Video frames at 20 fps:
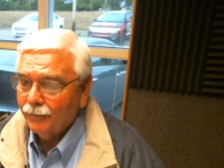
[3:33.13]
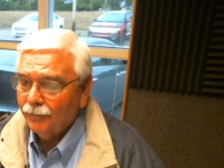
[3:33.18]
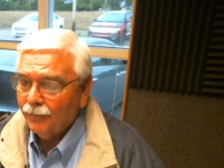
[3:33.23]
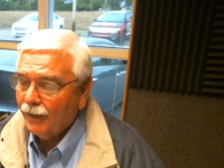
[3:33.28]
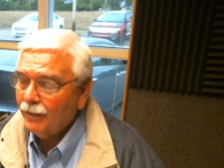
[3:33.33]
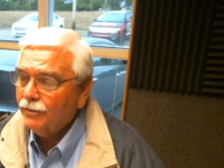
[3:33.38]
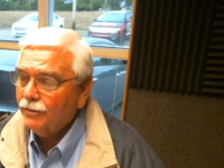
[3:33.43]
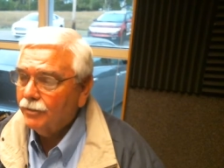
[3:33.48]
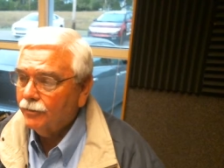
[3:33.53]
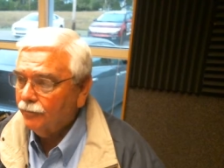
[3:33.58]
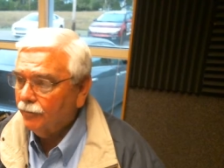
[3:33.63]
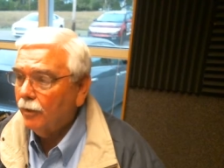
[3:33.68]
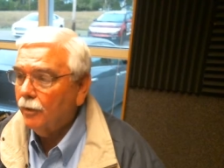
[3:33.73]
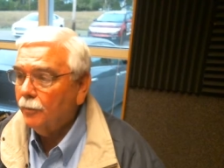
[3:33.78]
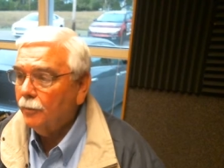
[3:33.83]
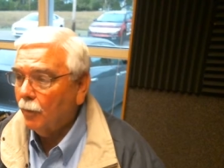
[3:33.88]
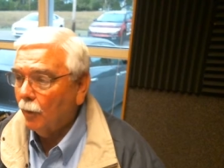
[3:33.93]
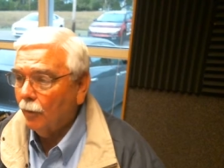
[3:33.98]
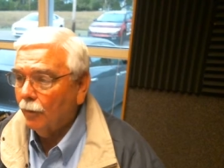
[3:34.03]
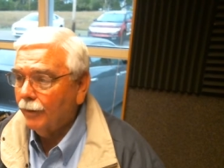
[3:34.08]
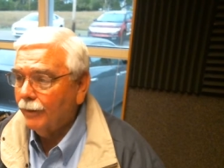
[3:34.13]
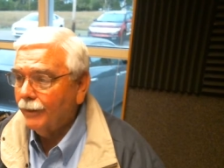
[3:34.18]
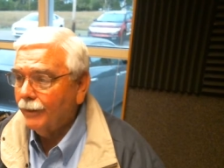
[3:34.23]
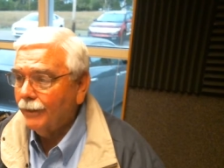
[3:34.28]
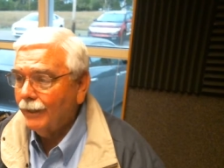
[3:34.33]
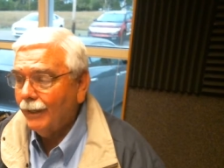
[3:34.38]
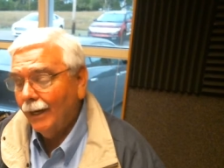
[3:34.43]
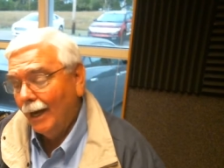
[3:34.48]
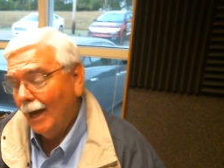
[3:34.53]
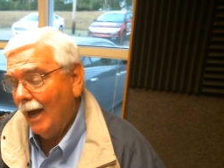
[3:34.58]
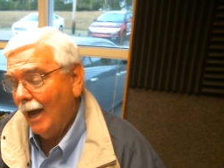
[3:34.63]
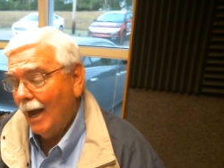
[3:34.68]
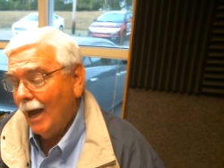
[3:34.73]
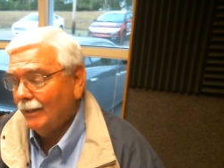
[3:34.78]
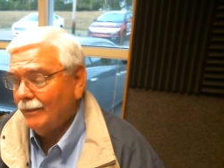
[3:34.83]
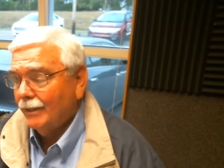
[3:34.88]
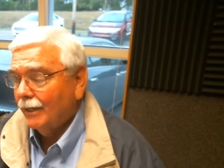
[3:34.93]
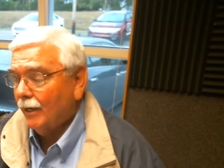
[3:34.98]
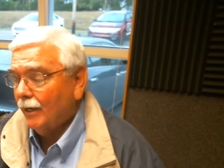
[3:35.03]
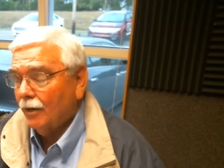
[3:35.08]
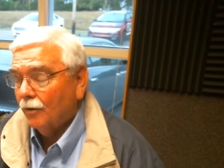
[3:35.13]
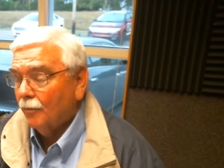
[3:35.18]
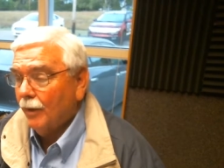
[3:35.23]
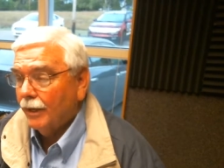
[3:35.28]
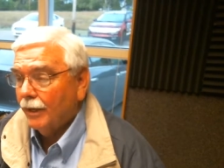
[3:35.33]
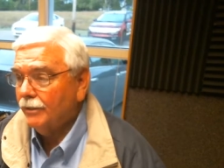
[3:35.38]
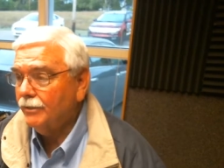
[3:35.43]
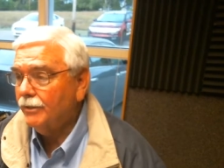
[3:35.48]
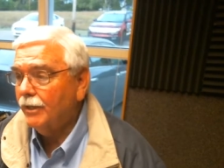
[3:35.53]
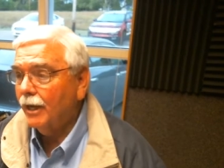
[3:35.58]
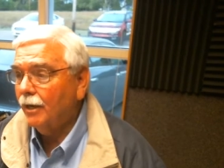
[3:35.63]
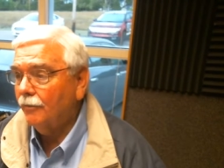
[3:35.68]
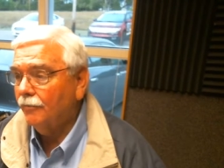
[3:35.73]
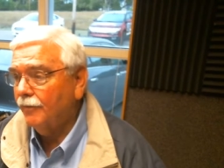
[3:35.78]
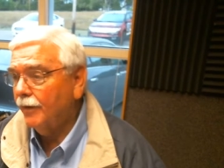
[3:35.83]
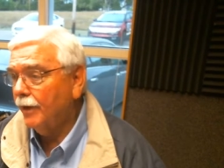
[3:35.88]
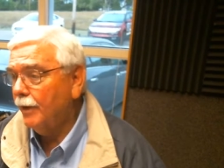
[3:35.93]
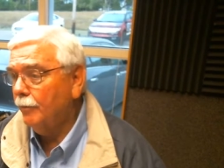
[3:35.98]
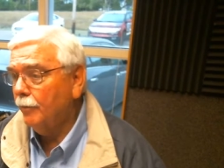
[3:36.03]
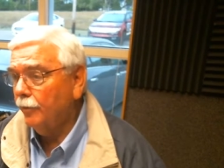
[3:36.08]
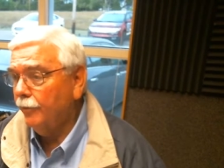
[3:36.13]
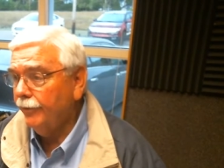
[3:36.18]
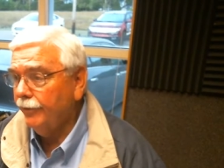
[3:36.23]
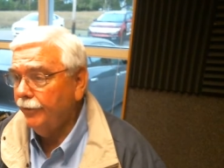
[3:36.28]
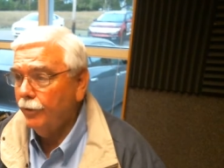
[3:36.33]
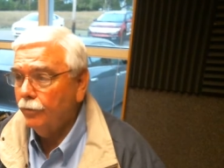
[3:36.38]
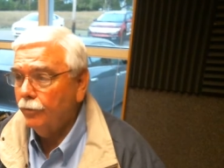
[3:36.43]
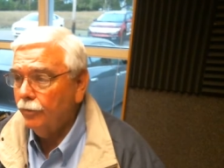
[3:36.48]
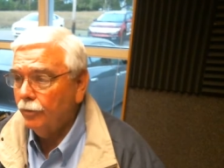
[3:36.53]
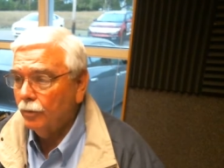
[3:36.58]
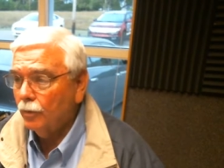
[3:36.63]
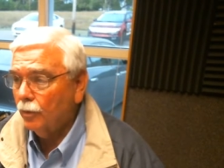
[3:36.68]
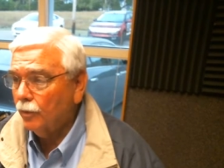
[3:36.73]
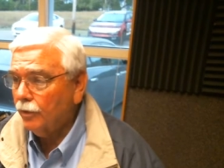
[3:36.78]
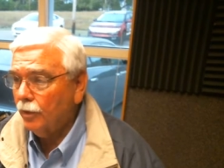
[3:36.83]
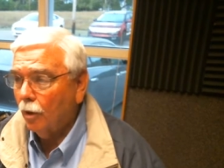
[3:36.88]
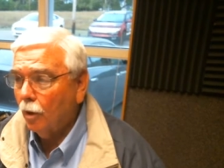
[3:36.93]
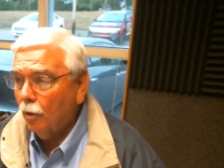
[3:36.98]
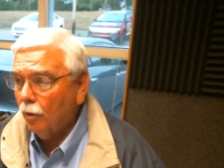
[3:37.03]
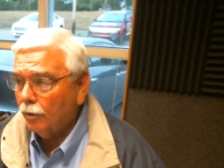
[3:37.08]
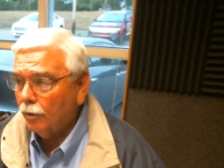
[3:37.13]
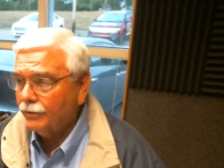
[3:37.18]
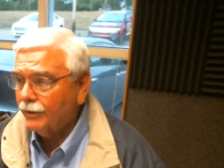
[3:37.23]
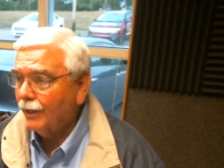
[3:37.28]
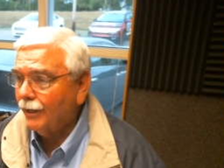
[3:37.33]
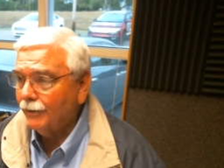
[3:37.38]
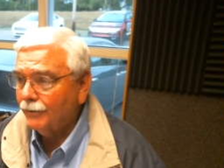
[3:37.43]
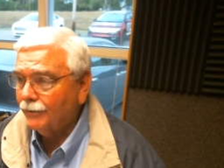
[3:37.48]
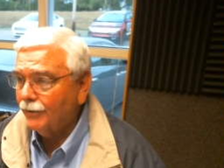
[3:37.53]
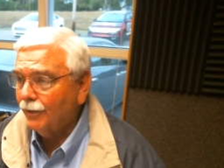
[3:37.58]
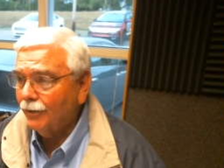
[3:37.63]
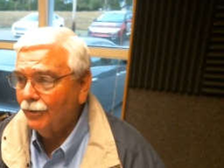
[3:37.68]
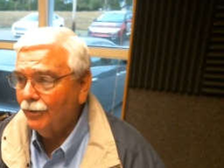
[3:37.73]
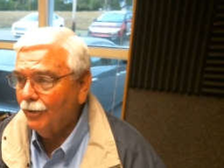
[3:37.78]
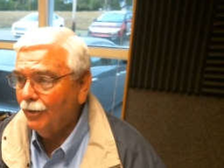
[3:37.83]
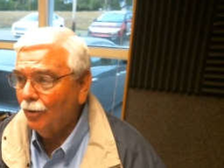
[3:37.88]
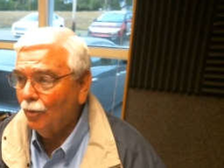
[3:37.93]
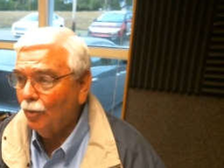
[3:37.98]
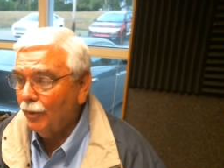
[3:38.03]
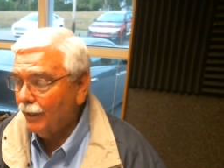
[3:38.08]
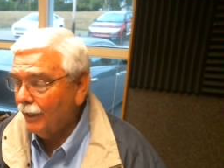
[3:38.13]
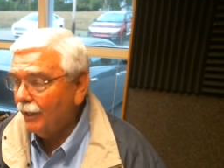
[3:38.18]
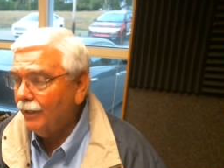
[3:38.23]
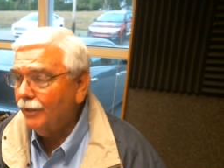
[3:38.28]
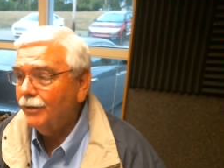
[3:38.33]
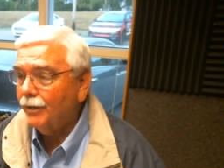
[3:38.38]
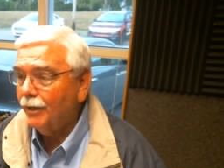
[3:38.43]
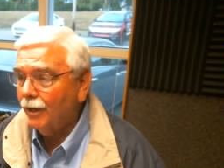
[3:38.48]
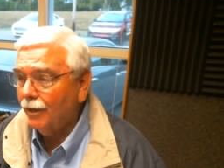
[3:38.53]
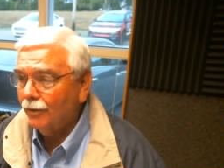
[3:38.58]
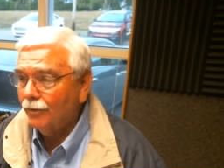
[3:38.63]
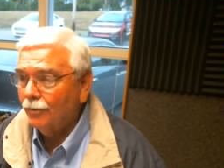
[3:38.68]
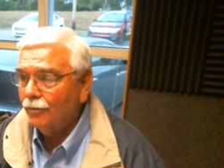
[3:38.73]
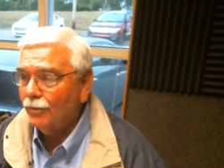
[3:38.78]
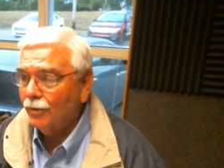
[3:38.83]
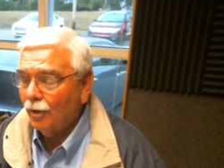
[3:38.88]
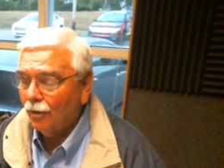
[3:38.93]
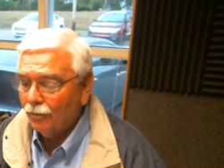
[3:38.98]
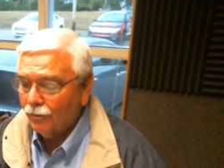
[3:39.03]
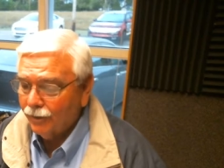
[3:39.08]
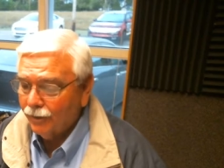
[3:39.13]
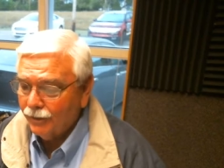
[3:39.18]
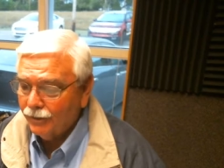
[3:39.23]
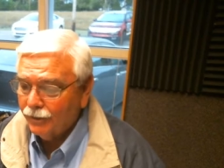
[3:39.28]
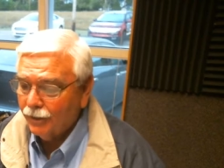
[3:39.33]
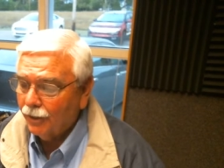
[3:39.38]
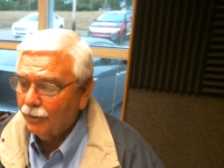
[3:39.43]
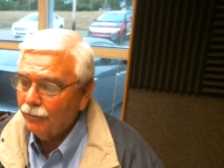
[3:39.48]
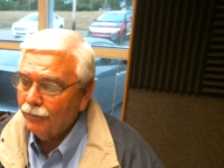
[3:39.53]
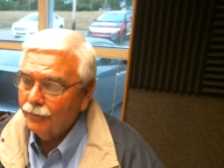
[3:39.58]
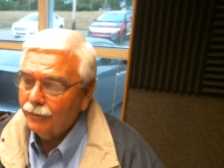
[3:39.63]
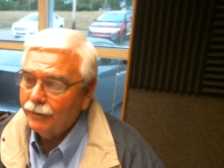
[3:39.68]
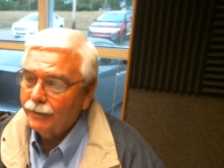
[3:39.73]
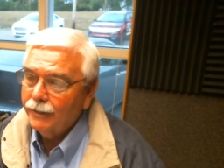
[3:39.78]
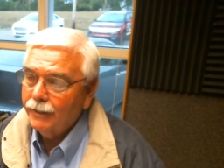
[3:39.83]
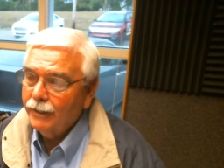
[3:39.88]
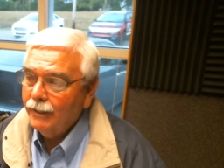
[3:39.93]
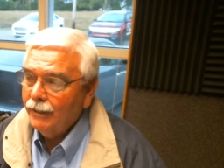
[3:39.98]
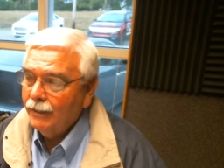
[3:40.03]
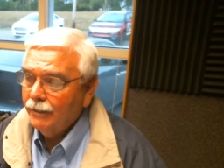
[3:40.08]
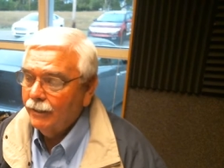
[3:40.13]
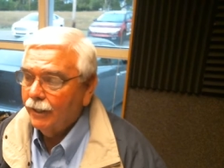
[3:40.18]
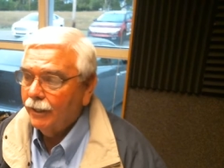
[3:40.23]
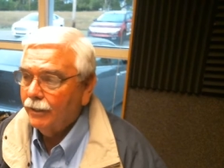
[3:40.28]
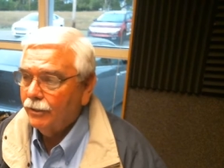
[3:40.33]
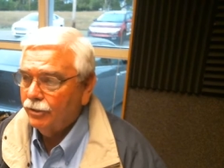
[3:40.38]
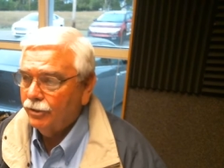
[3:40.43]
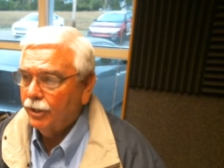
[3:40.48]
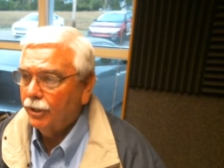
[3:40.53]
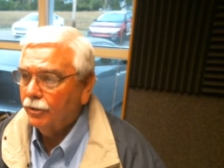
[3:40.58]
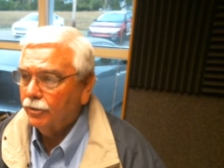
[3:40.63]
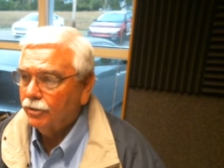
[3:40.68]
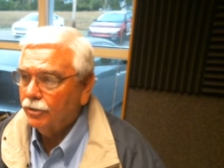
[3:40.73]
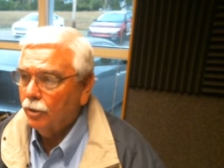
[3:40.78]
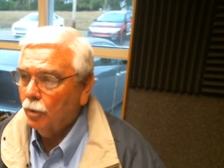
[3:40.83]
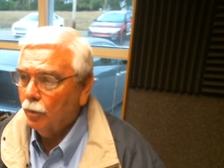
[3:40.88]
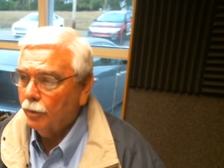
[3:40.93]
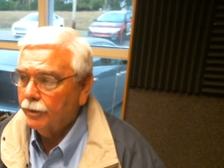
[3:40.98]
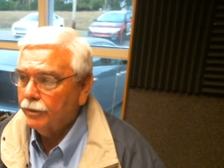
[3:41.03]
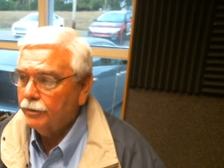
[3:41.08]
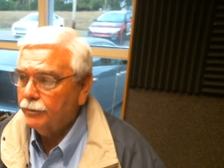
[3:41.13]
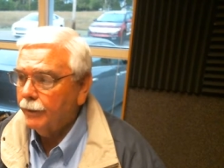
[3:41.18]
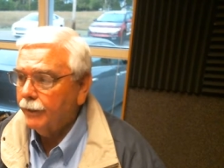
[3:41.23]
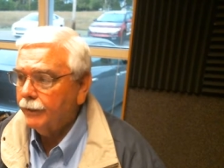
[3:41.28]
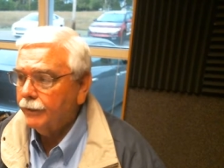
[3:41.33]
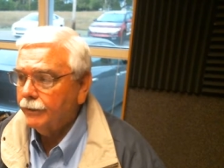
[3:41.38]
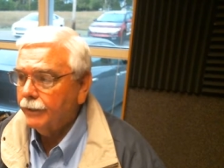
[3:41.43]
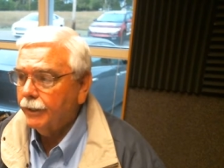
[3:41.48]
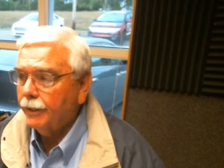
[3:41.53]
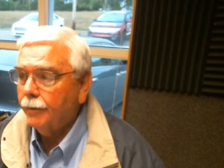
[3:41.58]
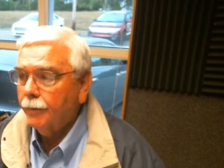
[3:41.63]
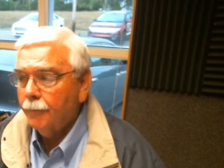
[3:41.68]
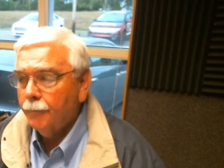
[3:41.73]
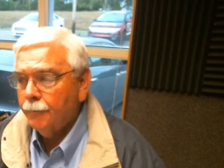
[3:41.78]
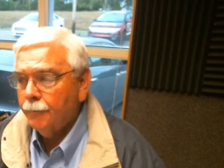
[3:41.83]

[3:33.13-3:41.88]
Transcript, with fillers: that's the fun part. And I tell everybody, it's like a family reunion with cars out there. You know, we get together, talk to each other, and share stories. But the